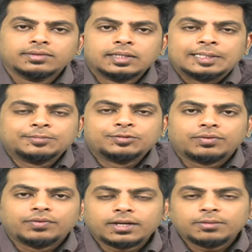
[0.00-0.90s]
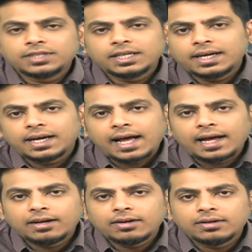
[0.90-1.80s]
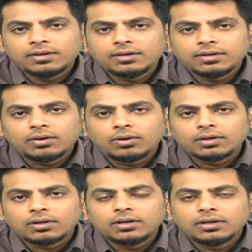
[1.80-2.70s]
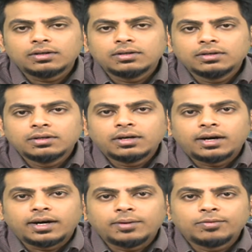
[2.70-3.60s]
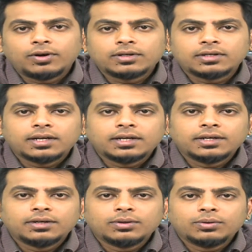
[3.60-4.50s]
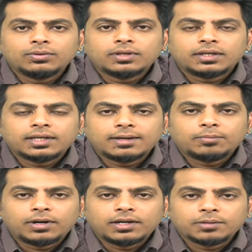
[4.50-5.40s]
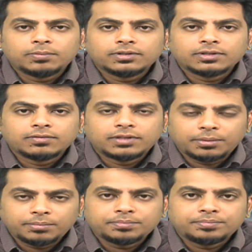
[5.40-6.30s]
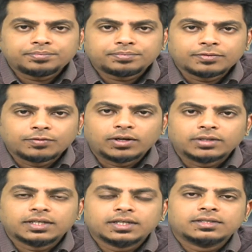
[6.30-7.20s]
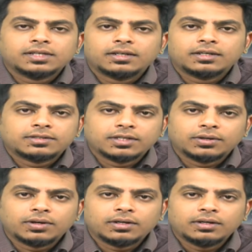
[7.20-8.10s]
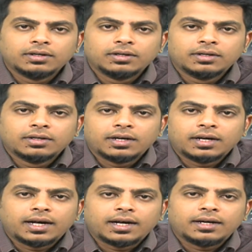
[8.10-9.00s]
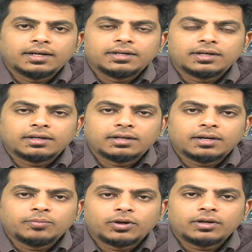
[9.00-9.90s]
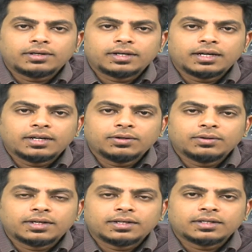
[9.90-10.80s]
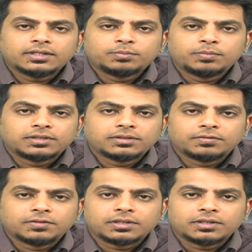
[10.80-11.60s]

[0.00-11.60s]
So when I am saying an or a, I am not telling you that there are multiples of them. First thing is that it is singular, and I am not telling you that it is specific.